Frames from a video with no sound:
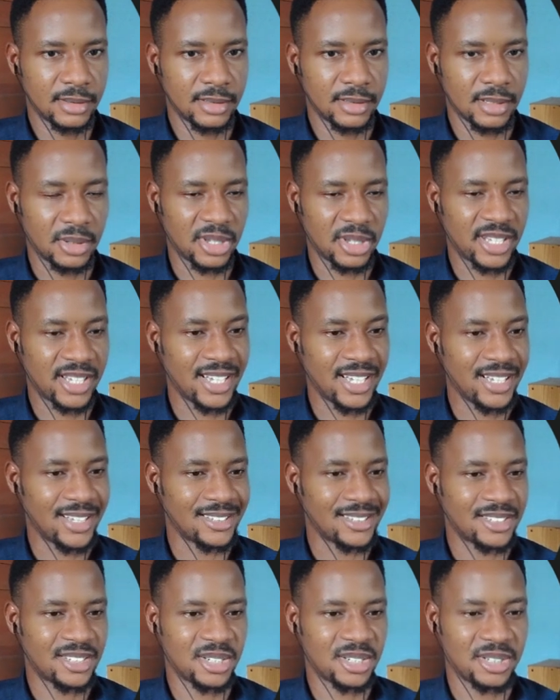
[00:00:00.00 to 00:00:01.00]

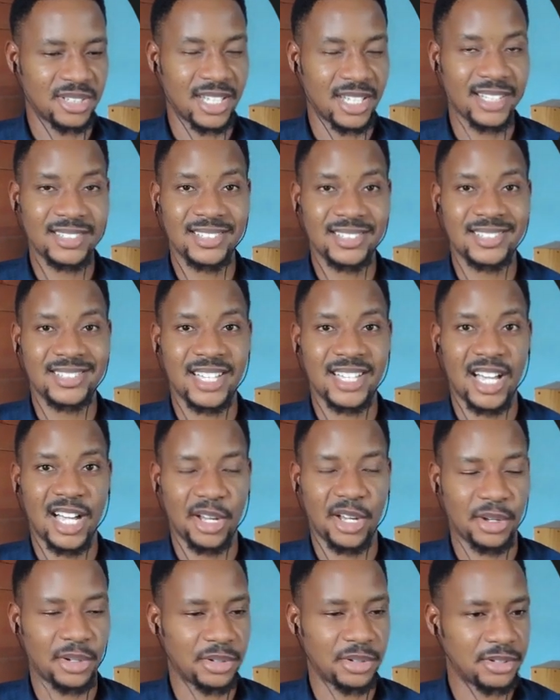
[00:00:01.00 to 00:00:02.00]
Okay, so that is
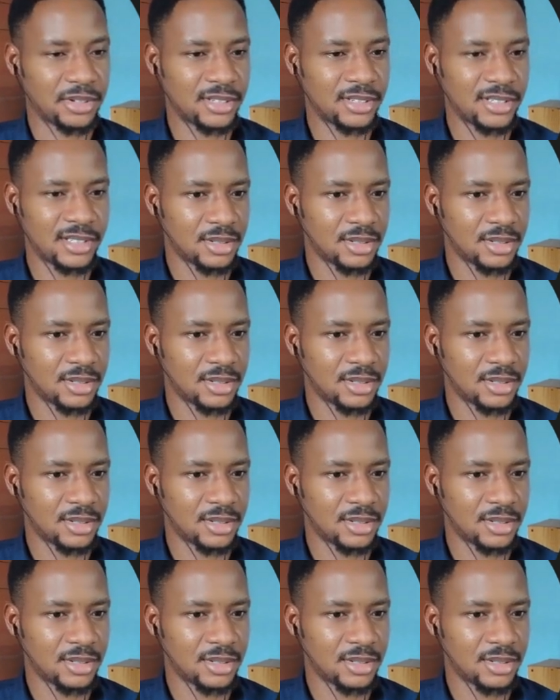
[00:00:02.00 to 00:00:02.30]
how